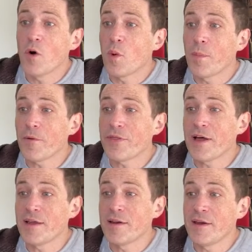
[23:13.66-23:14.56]
put that
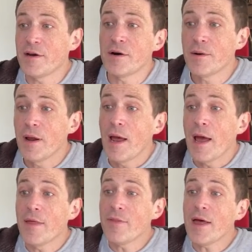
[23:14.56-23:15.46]
in here,
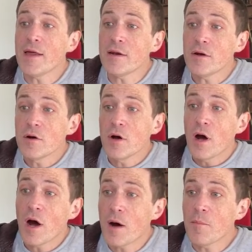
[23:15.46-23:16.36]
and then
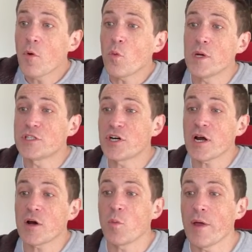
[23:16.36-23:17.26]
we
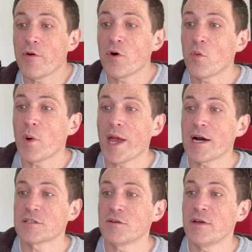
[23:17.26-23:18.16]
check whether we
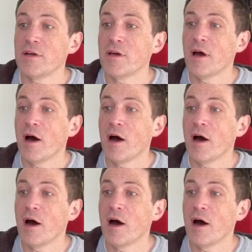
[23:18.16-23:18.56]
actually